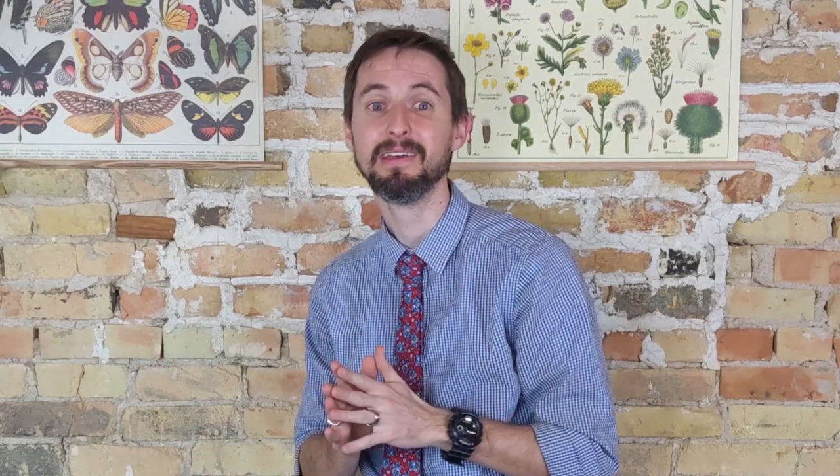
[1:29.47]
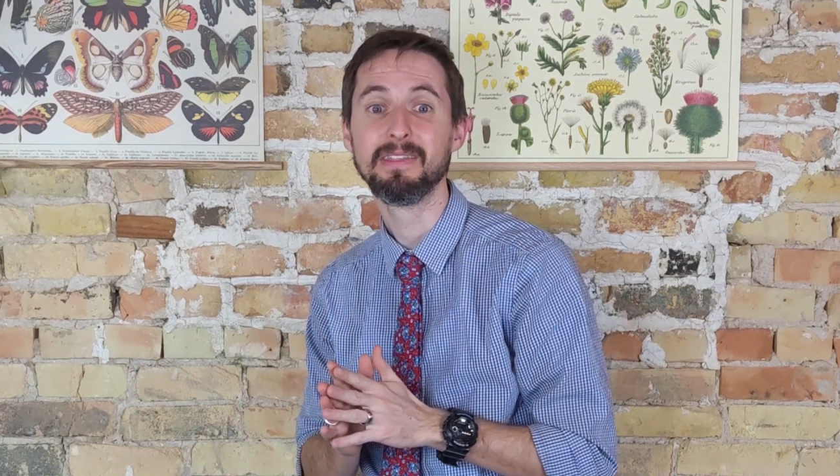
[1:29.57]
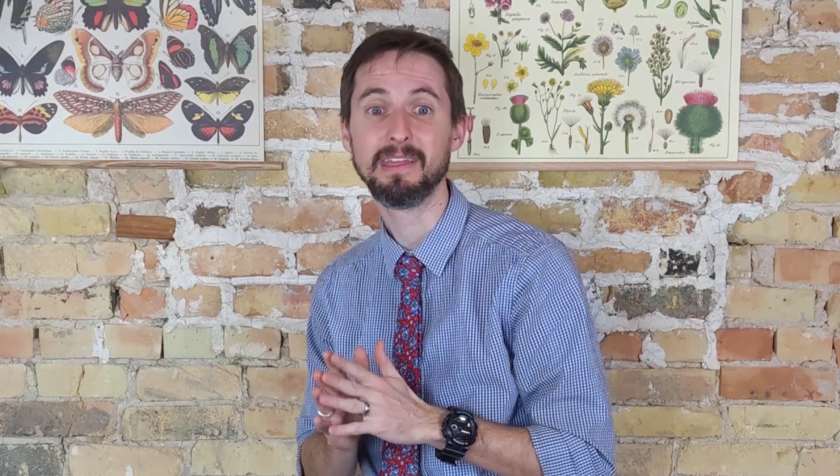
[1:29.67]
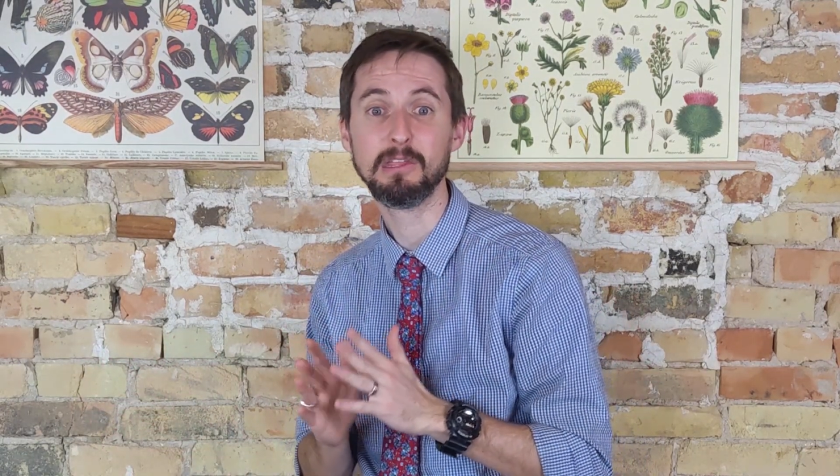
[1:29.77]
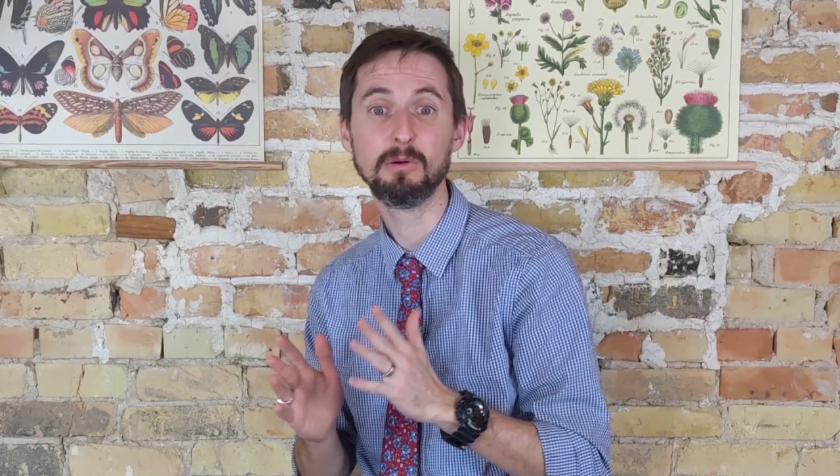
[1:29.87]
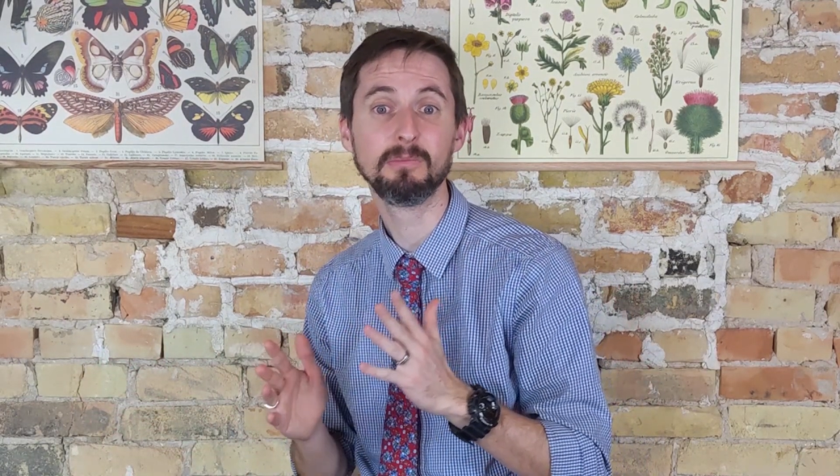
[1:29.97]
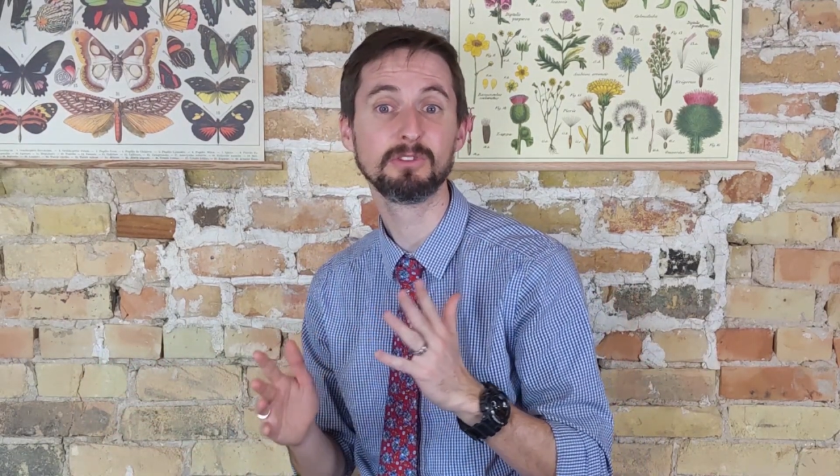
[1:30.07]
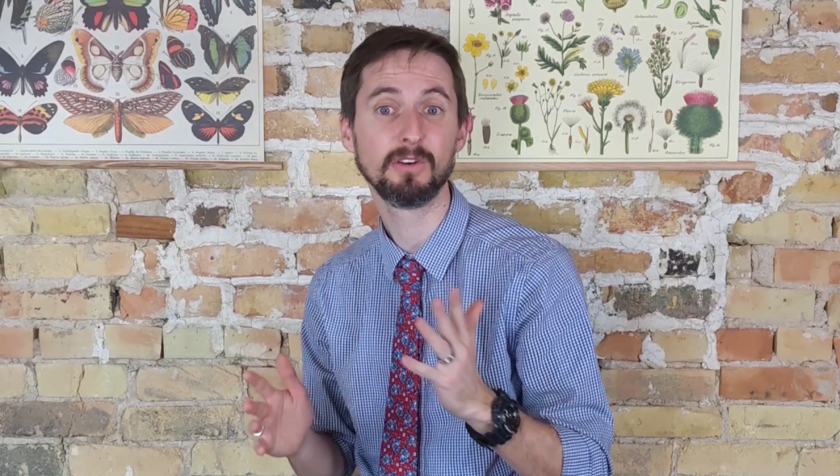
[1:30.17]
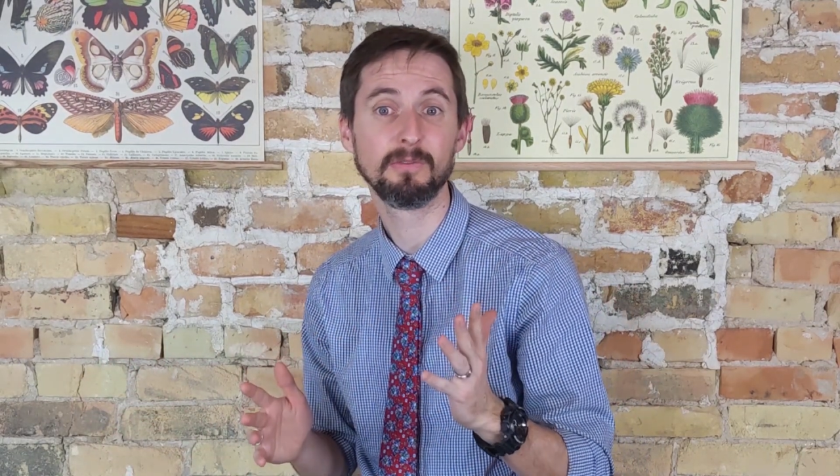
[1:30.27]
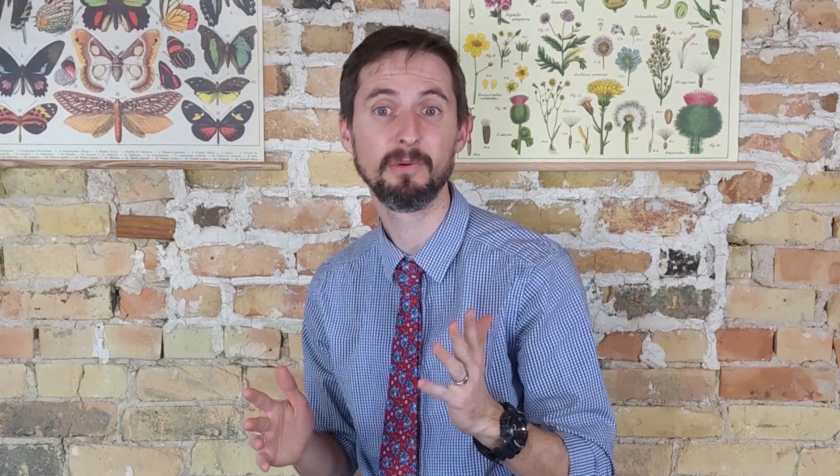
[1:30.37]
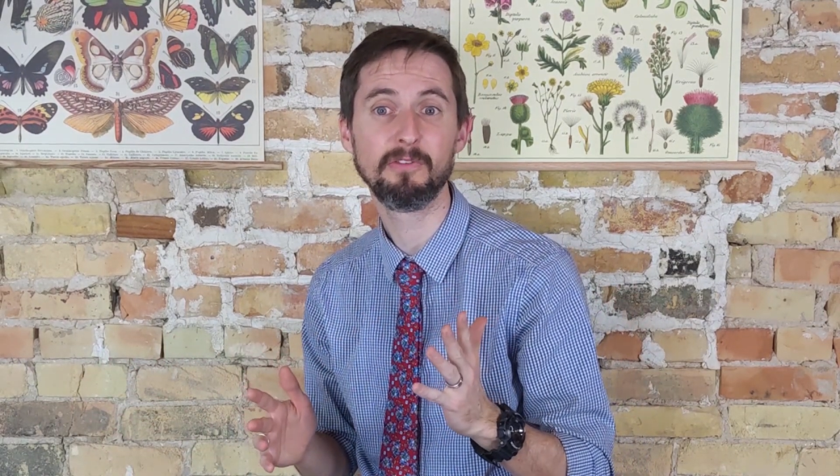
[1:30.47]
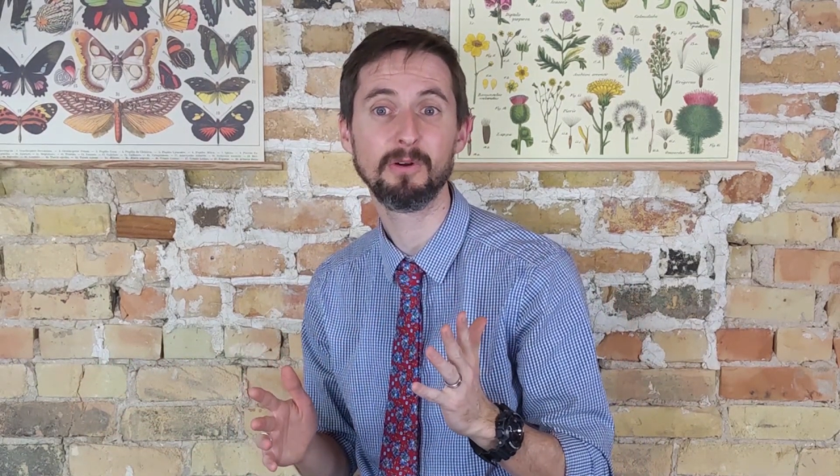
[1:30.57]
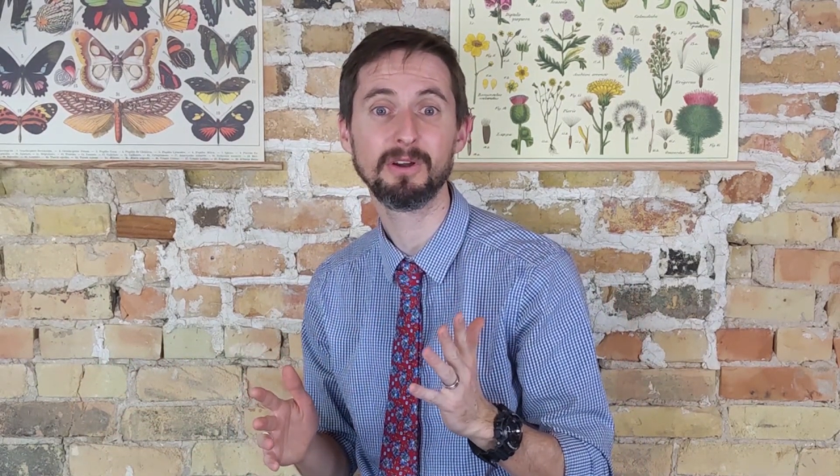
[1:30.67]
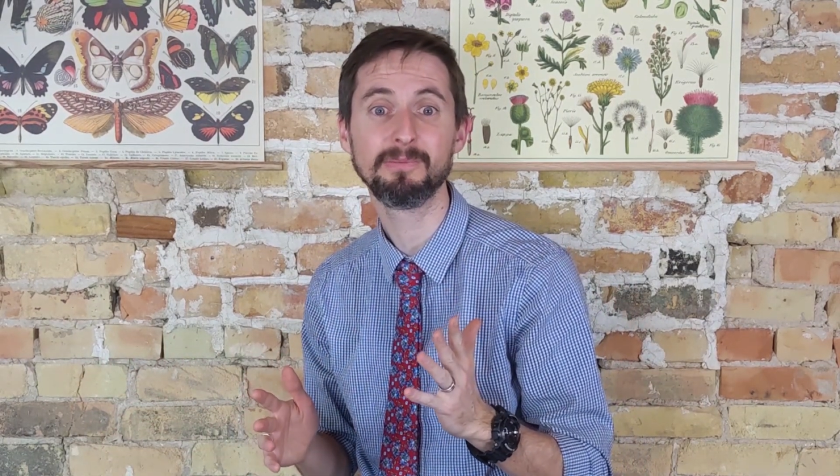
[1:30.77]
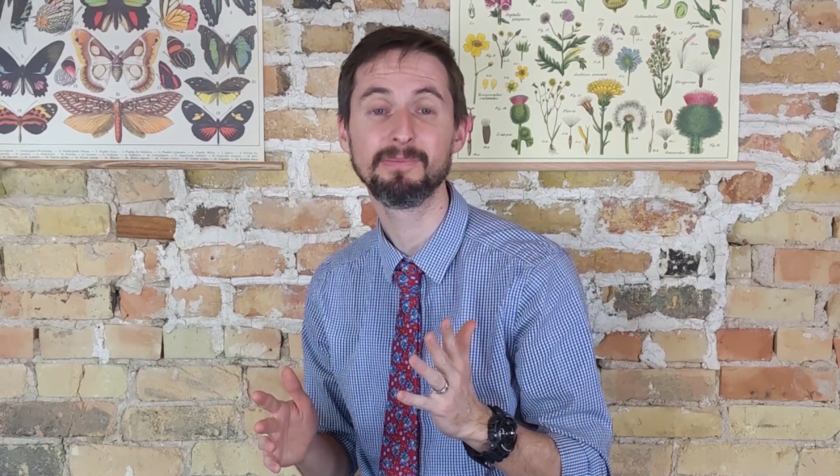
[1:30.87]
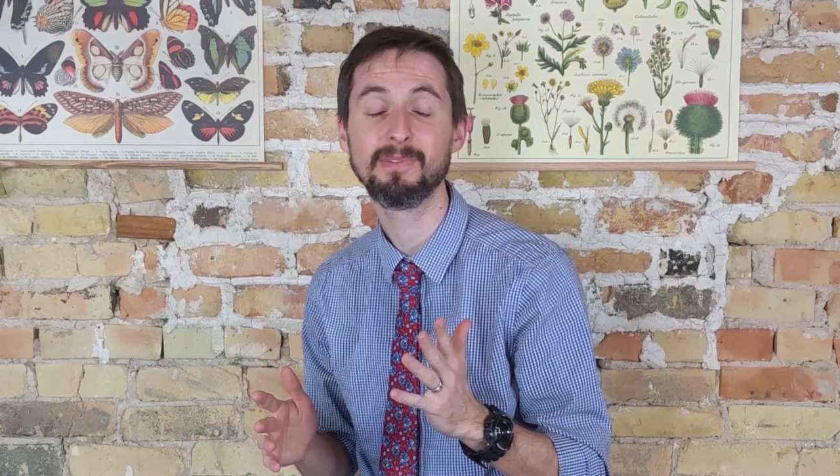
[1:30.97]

that you observed before